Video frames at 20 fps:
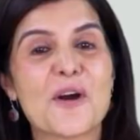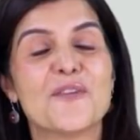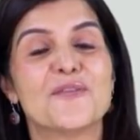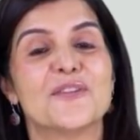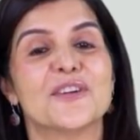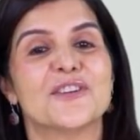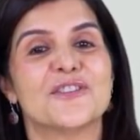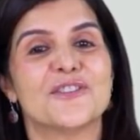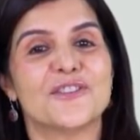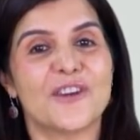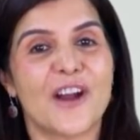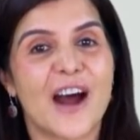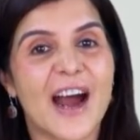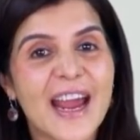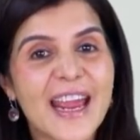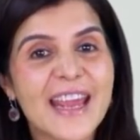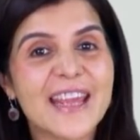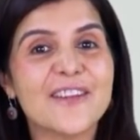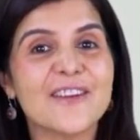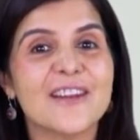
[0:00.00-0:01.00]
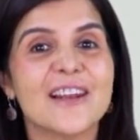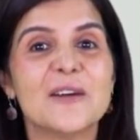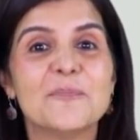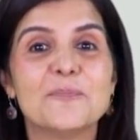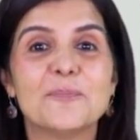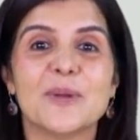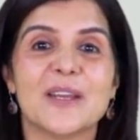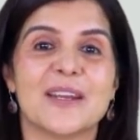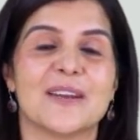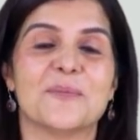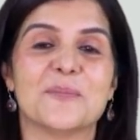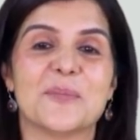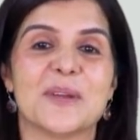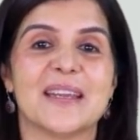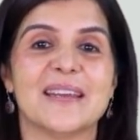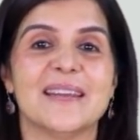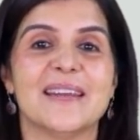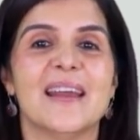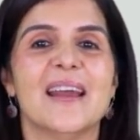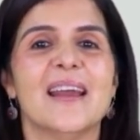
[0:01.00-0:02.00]
of a triangular
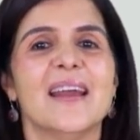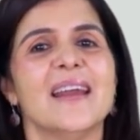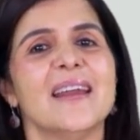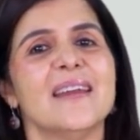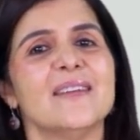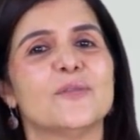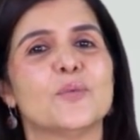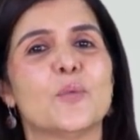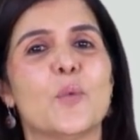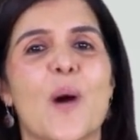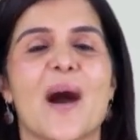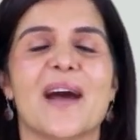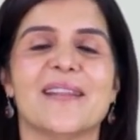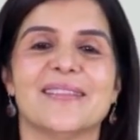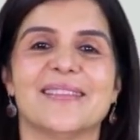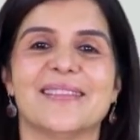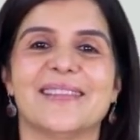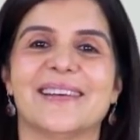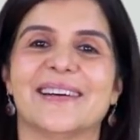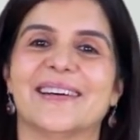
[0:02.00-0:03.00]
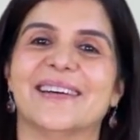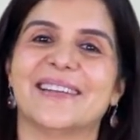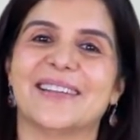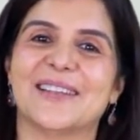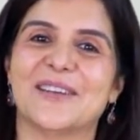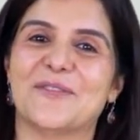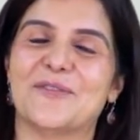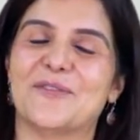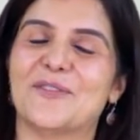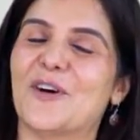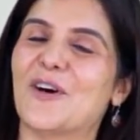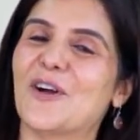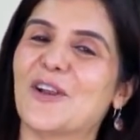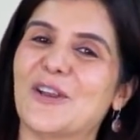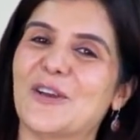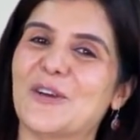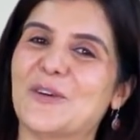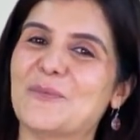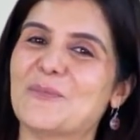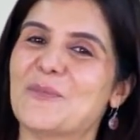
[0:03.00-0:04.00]
pyramid is one-third the
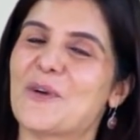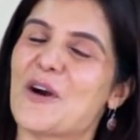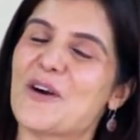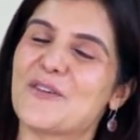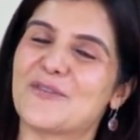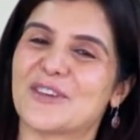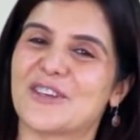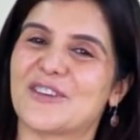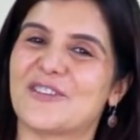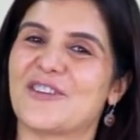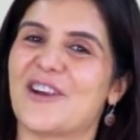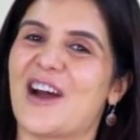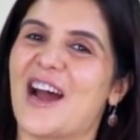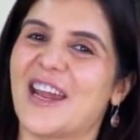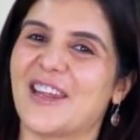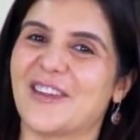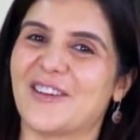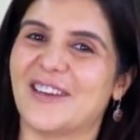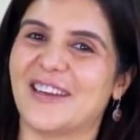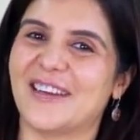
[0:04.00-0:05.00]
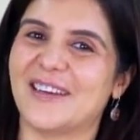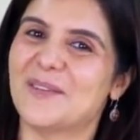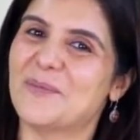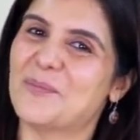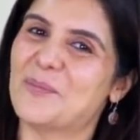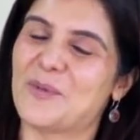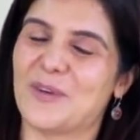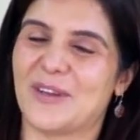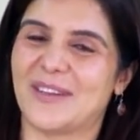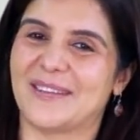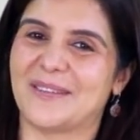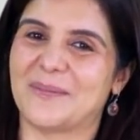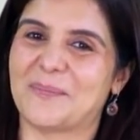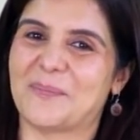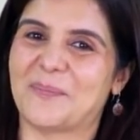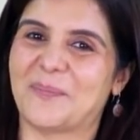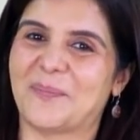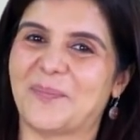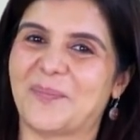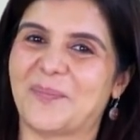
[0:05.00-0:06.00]
volume of a triangular prism.